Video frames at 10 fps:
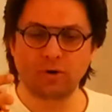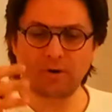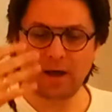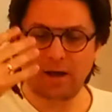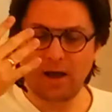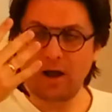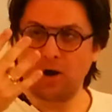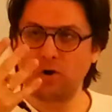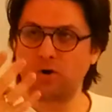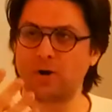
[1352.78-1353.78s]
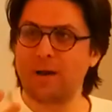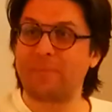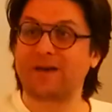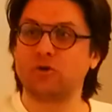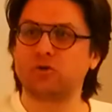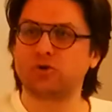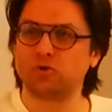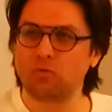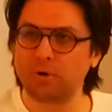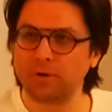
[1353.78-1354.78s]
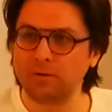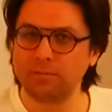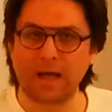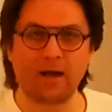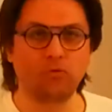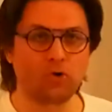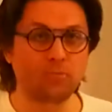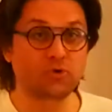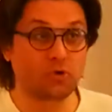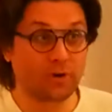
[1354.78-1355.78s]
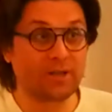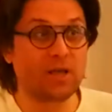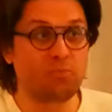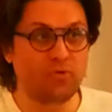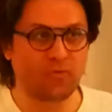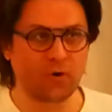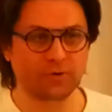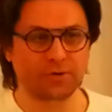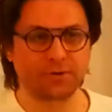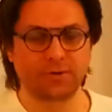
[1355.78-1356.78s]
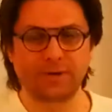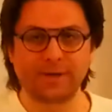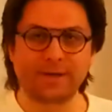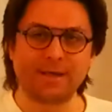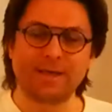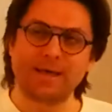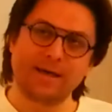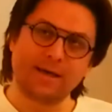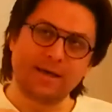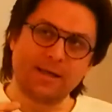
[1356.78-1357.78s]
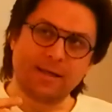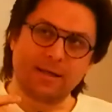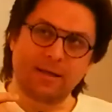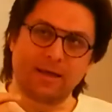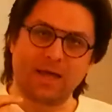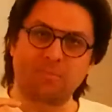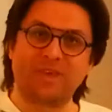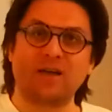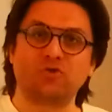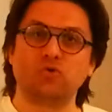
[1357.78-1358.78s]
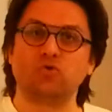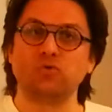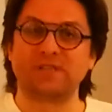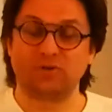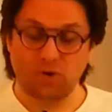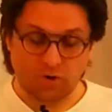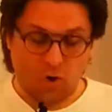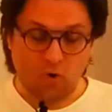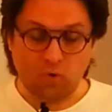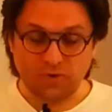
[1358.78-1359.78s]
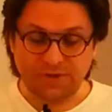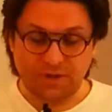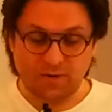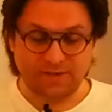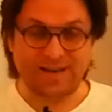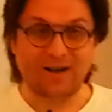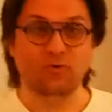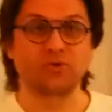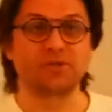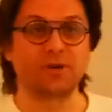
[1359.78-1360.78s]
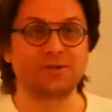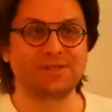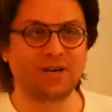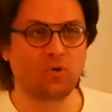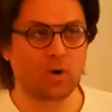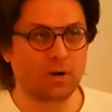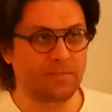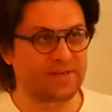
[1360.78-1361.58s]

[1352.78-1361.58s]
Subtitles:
Because if you enter consciously into the period of Mikael, in the fall, in the dark period where the darkness is stronger,